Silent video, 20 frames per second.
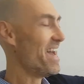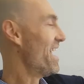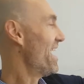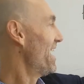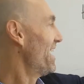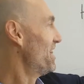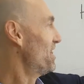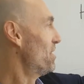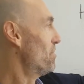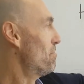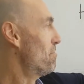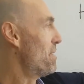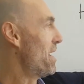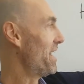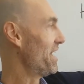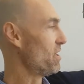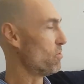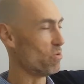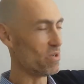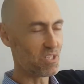and the
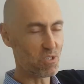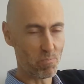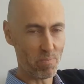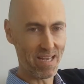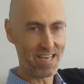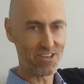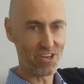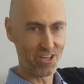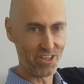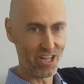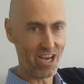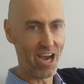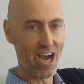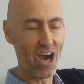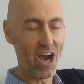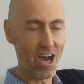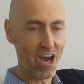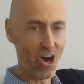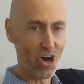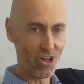money was spent on
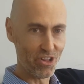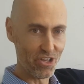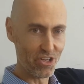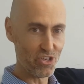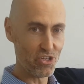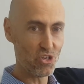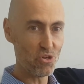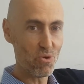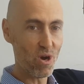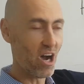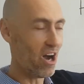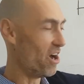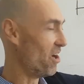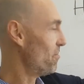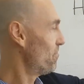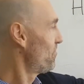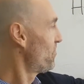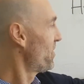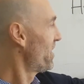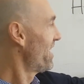the new
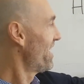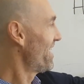home.